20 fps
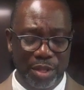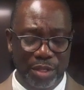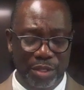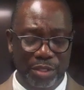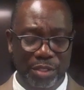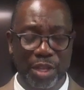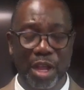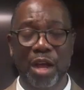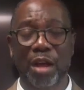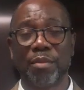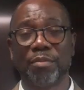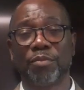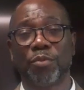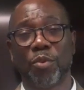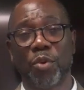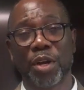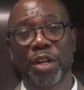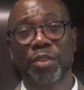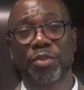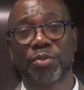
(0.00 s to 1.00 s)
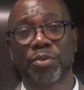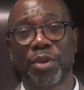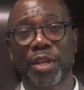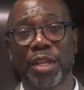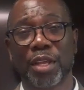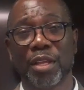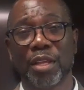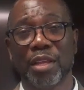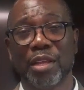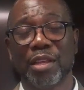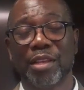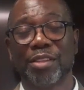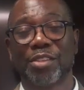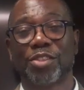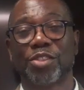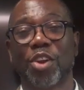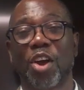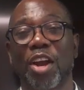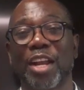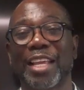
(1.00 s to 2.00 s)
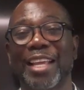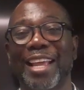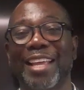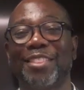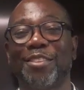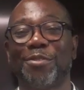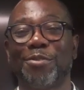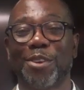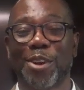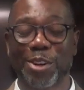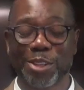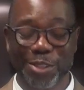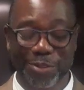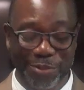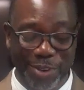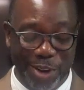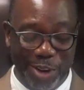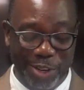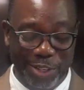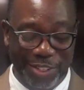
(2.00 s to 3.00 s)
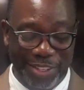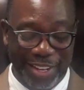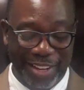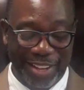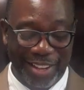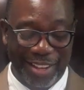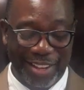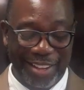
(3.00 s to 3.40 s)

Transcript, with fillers: Psalm 43, starting at the first verse.